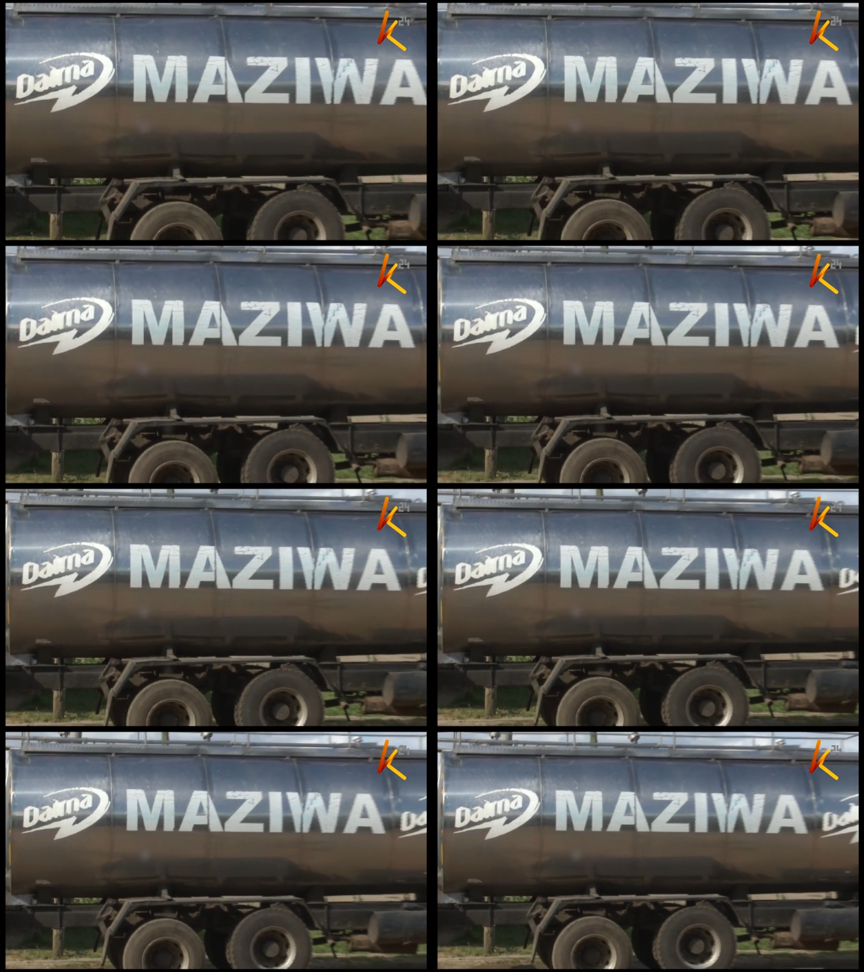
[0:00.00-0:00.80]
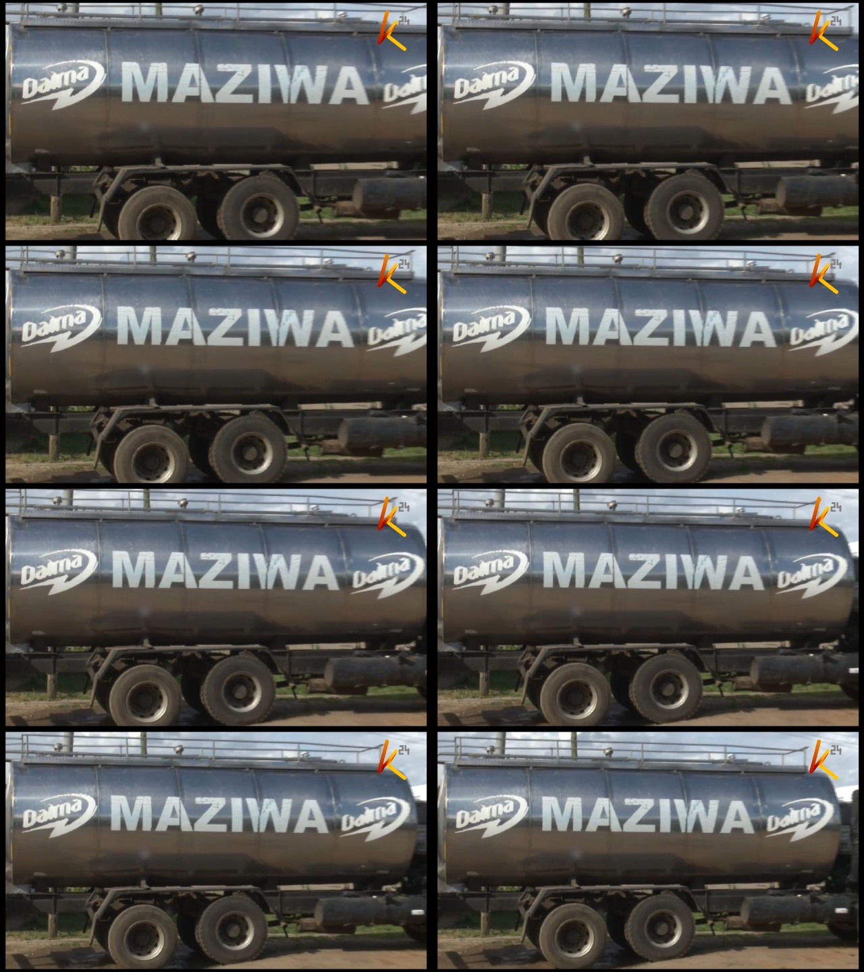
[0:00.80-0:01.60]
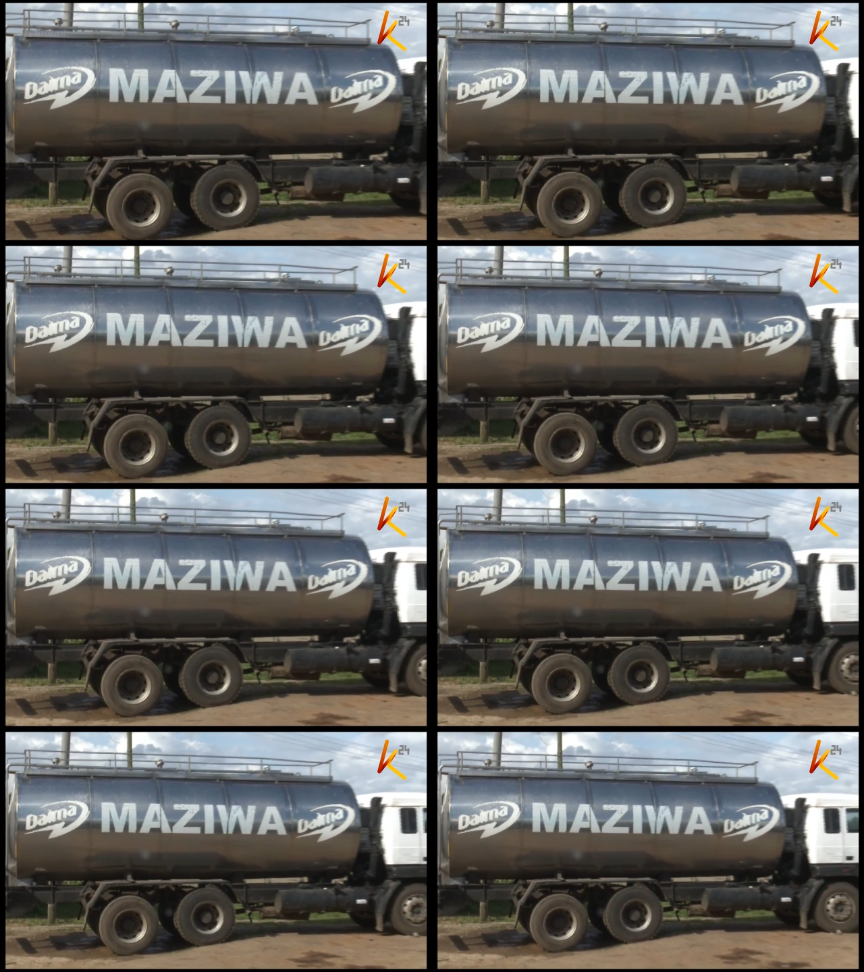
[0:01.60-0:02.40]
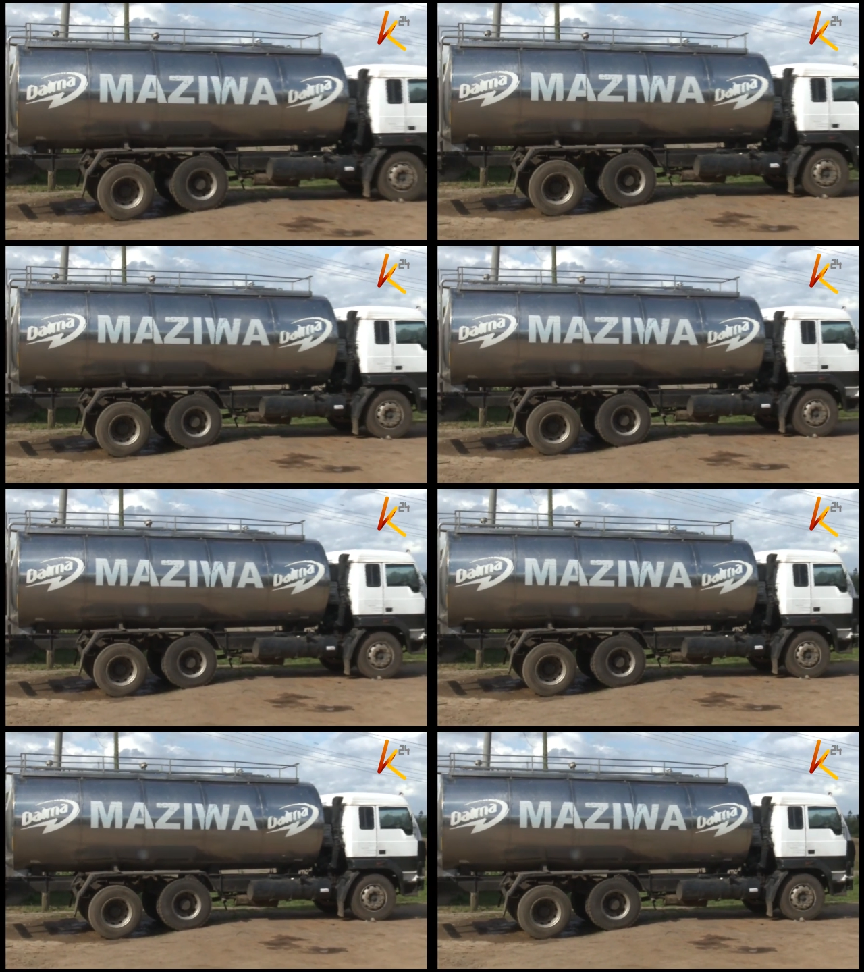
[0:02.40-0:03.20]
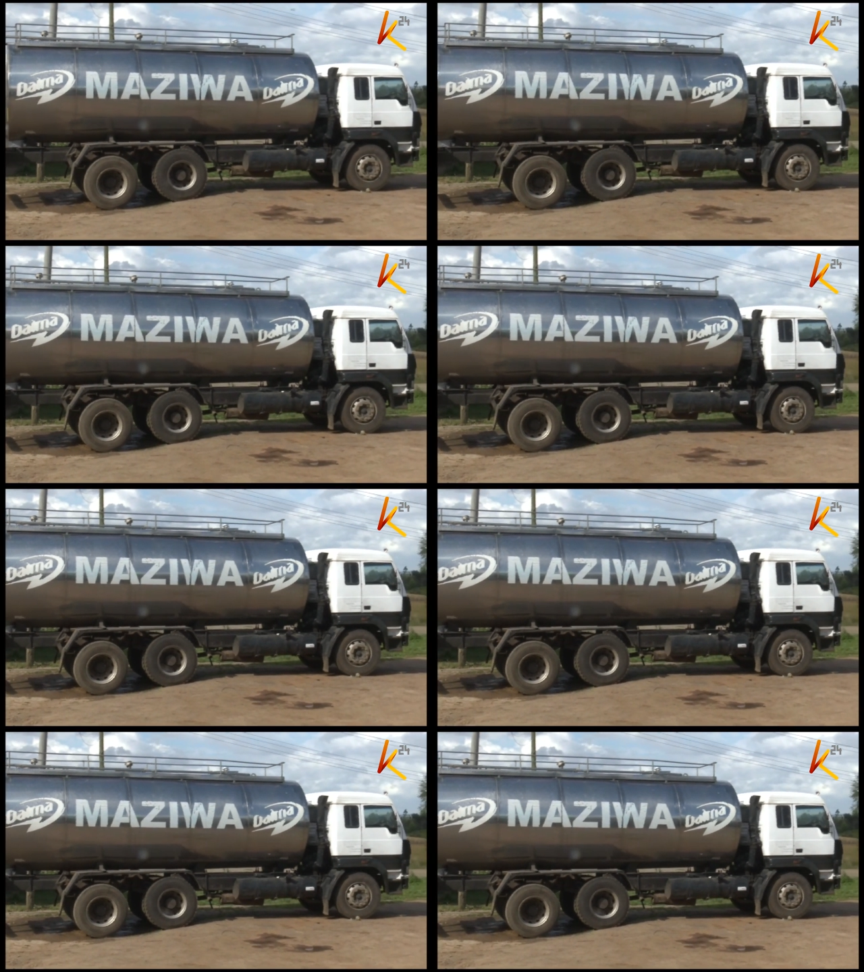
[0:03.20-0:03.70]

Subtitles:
(no speaker visible)